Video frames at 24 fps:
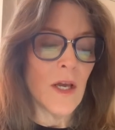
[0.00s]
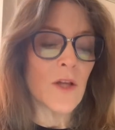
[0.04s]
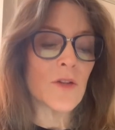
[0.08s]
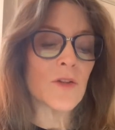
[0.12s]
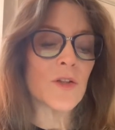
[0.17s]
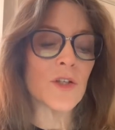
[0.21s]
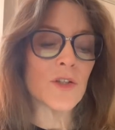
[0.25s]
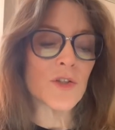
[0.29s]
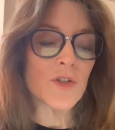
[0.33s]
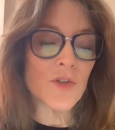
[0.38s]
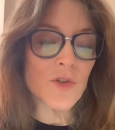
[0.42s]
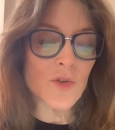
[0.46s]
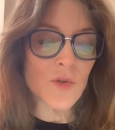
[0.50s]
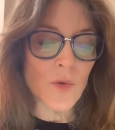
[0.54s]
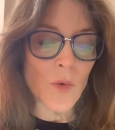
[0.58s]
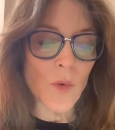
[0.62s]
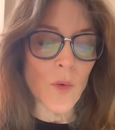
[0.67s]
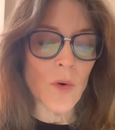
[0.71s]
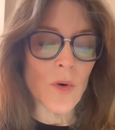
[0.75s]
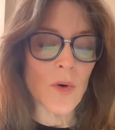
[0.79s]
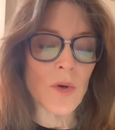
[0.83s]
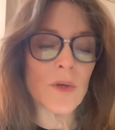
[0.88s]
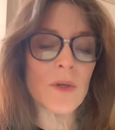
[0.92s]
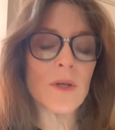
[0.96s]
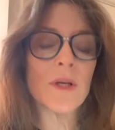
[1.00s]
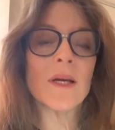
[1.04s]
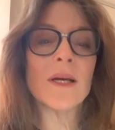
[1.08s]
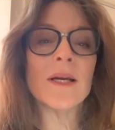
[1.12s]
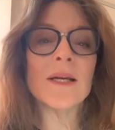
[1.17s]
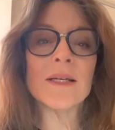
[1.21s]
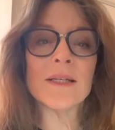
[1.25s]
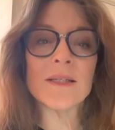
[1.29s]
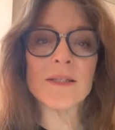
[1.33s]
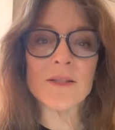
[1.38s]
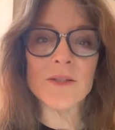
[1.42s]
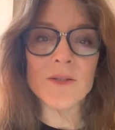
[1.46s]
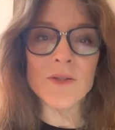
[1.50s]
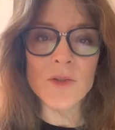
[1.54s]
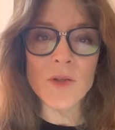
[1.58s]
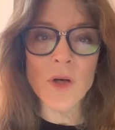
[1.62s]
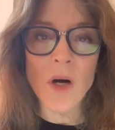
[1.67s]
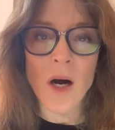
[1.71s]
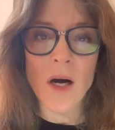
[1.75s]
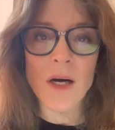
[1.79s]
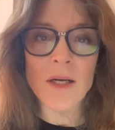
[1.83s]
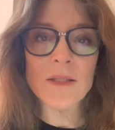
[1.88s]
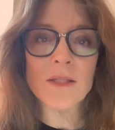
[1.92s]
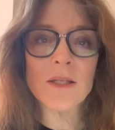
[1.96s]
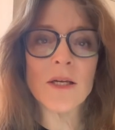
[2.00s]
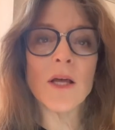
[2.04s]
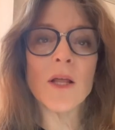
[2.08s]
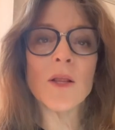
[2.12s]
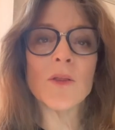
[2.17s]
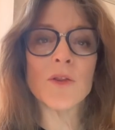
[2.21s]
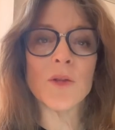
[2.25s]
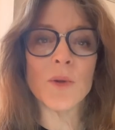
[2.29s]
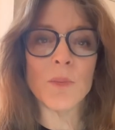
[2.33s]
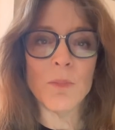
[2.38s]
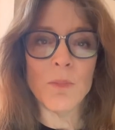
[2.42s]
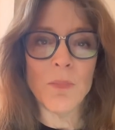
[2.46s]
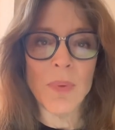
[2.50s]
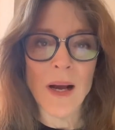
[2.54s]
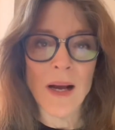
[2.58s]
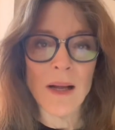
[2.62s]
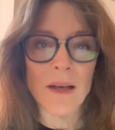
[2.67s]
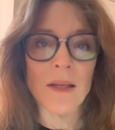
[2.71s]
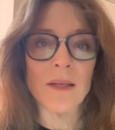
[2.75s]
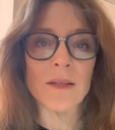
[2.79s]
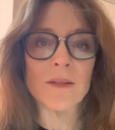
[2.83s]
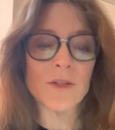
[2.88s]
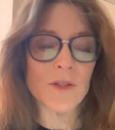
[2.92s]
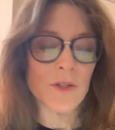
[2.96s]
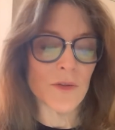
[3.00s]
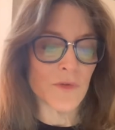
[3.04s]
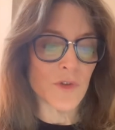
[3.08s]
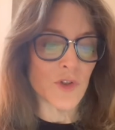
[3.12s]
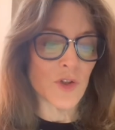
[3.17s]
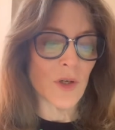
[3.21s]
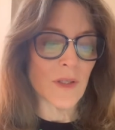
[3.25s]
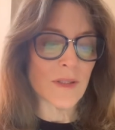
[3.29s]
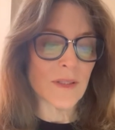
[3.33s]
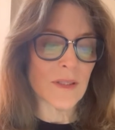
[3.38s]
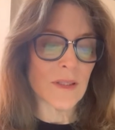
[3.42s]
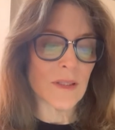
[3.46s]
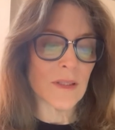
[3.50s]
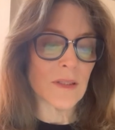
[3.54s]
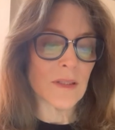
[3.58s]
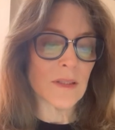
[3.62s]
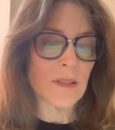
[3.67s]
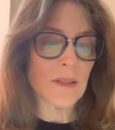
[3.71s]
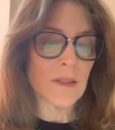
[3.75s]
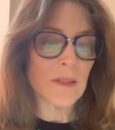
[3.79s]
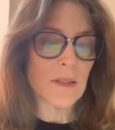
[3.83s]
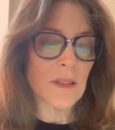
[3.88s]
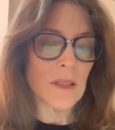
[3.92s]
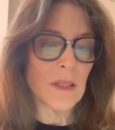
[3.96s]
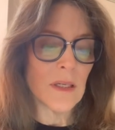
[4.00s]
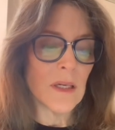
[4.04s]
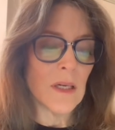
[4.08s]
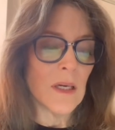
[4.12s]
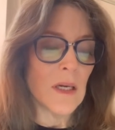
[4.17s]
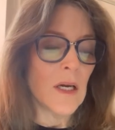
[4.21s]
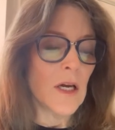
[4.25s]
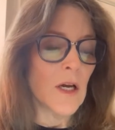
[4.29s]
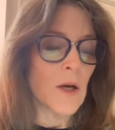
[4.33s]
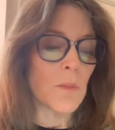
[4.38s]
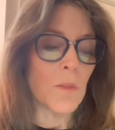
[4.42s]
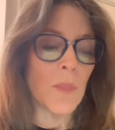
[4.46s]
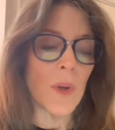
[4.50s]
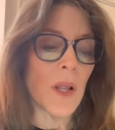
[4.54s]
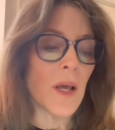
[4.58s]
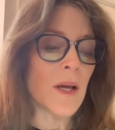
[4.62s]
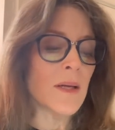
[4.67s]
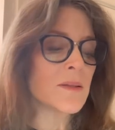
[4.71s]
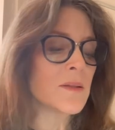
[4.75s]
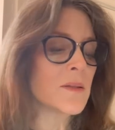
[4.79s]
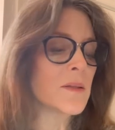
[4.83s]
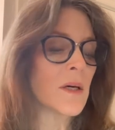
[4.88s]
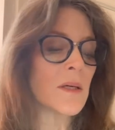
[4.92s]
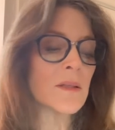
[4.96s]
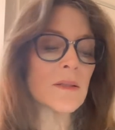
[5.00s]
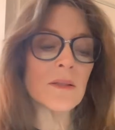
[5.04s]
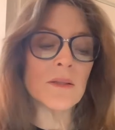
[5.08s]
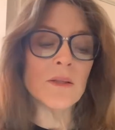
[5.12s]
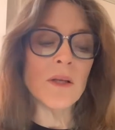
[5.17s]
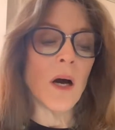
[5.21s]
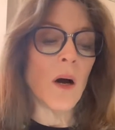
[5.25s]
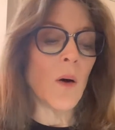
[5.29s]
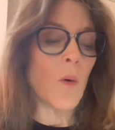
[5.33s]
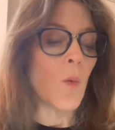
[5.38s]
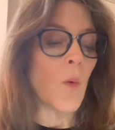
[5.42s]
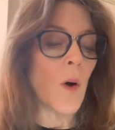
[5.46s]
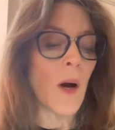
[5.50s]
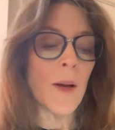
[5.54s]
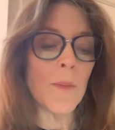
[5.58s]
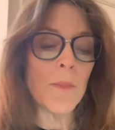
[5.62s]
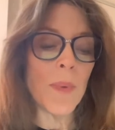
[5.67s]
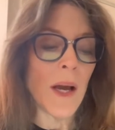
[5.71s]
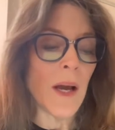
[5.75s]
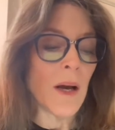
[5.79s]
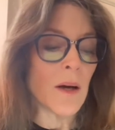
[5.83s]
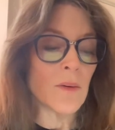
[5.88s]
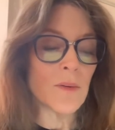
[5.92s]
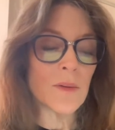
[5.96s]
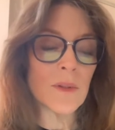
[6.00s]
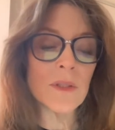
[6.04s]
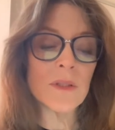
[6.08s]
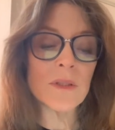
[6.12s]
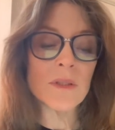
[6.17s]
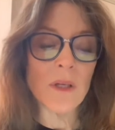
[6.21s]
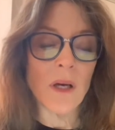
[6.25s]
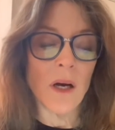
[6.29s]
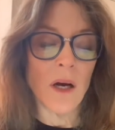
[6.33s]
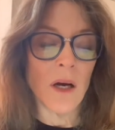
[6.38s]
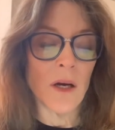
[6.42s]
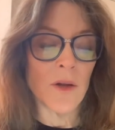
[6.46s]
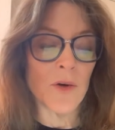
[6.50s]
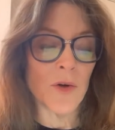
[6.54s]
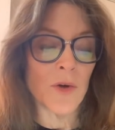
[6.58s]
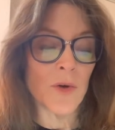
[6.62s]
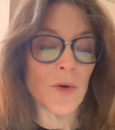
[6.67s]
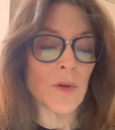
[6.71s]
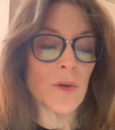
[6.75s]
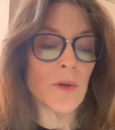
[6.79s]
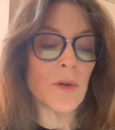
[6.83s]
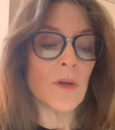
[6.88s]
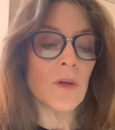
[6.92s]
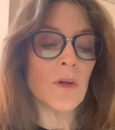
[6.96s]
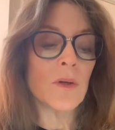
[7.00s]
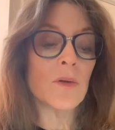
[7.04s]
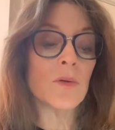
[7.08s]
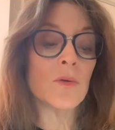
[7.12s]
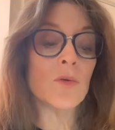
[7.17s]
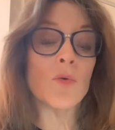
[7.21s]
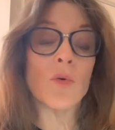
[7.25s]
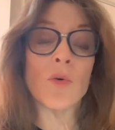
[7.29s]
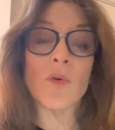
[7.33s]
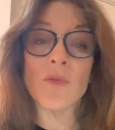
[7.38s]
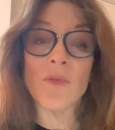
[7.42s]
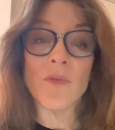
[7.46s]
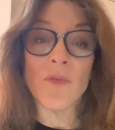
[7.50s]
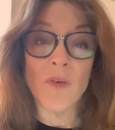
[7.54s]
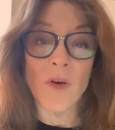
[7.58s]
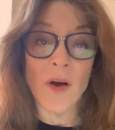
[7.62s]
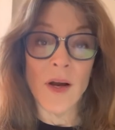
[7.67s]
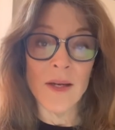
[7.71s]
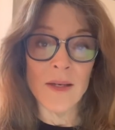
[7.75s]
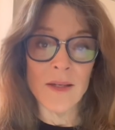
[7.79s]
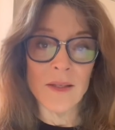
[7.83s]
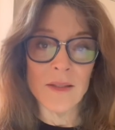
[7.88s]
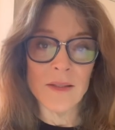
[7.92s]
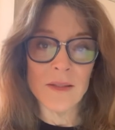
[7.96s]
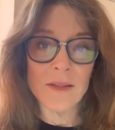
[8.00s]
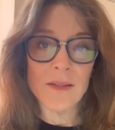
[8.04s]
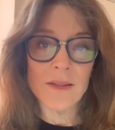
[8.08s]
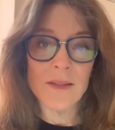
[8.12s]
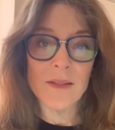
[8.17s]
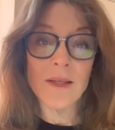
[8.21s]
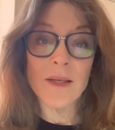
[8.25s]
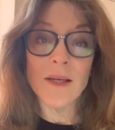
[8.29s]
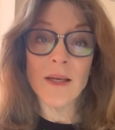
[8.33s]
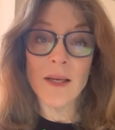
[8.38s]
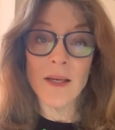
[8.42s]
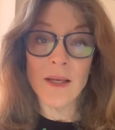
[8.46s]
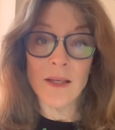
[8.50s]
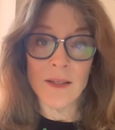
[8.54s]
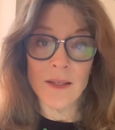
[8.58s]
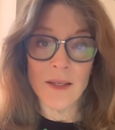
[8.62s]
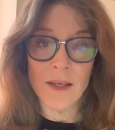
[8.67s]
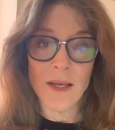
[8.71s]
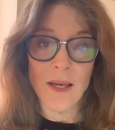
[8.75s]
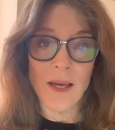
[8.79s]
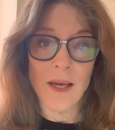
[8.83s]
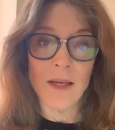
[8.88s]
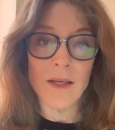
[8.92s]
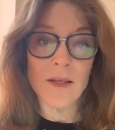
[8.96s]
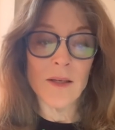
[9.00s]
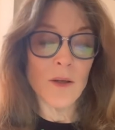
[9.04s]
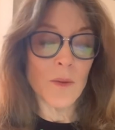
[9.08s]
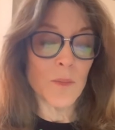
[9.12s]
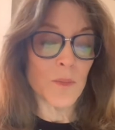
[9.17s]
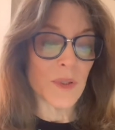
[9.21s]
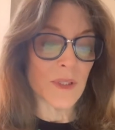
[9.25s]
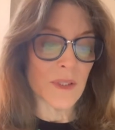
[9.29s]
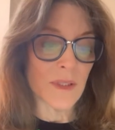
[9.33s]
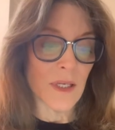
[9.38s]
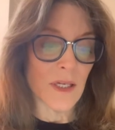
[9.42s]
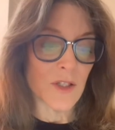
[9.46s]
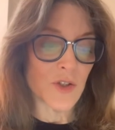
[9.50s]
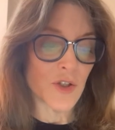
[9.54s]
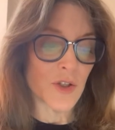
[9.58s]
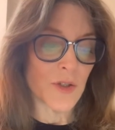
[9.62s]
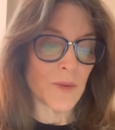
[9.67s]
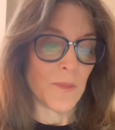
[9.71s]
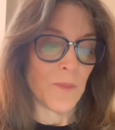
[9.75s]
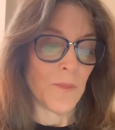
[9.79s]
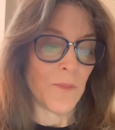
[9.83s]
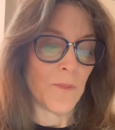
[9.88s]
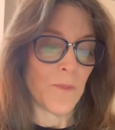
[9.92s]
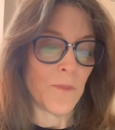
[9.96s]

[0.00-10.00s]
The sword is not the balance of justice. Blood does not wipe out dishonor, nor violence indicate possession.